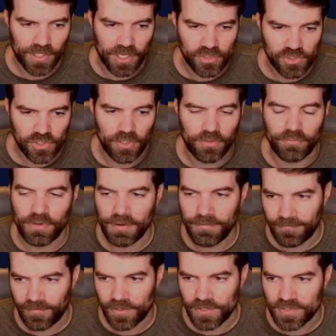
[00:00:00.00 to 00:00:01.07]
I'll show you the run
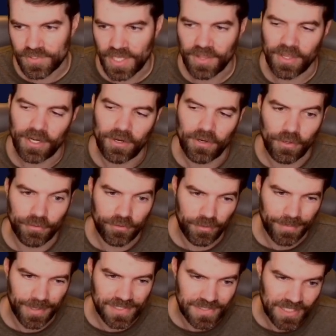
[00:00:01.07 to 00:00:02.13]
first, and then I'll go through
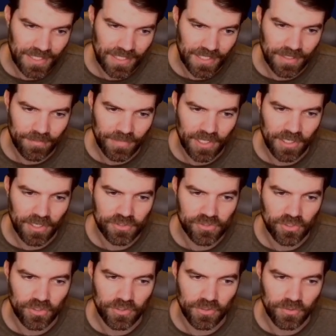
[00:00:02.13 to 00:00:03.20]
my team, and I'll
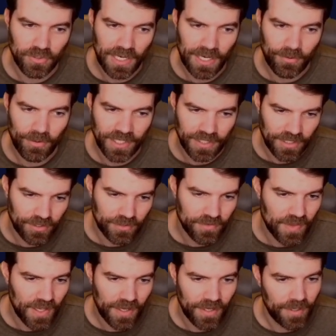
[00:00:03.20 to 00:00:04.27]
show you how I geared
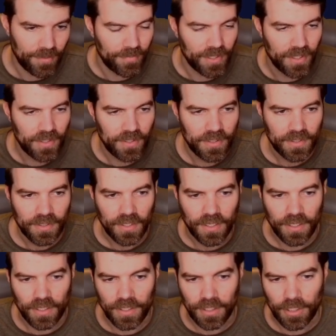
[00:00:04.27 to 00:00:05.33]
them,
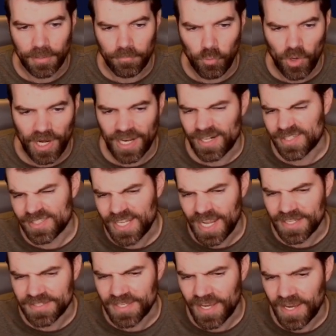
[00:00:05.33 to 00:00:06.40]
what kind of
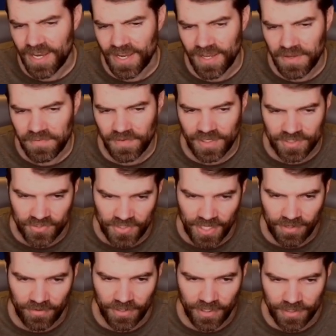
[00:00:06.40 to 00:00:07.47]
stats I have,
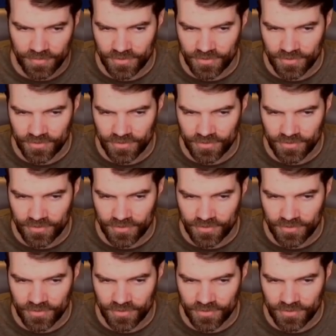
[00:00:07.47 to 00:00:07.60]
etc.